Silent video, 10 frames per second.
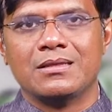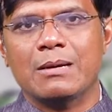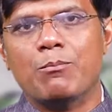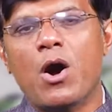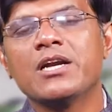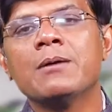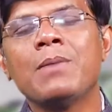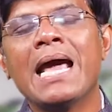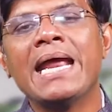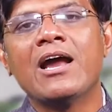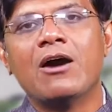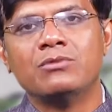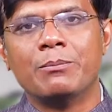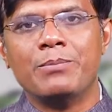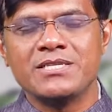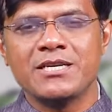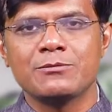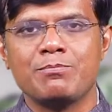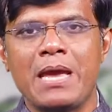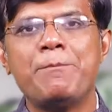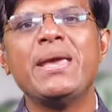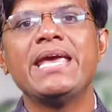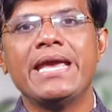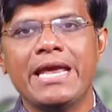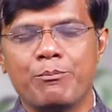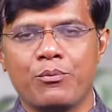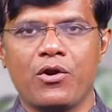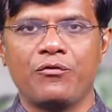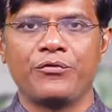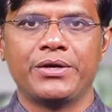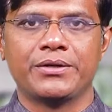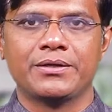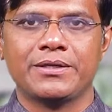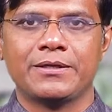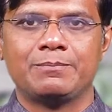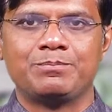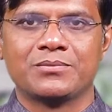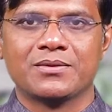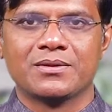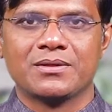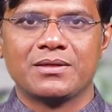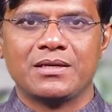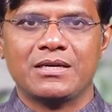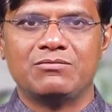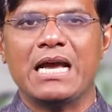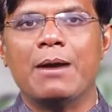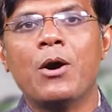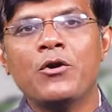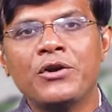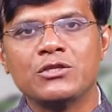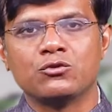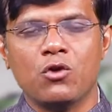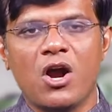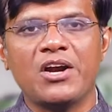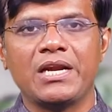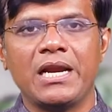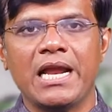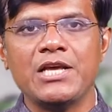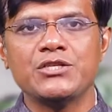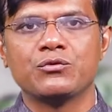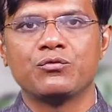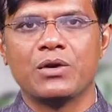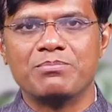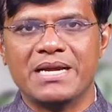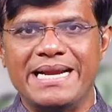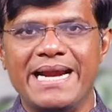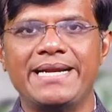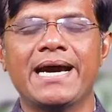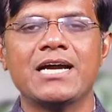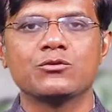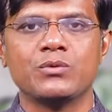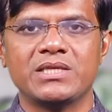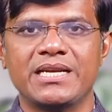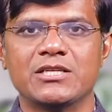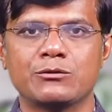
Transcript: The bottom line of the business may be in profit. If the amount is not realized from the debtors within a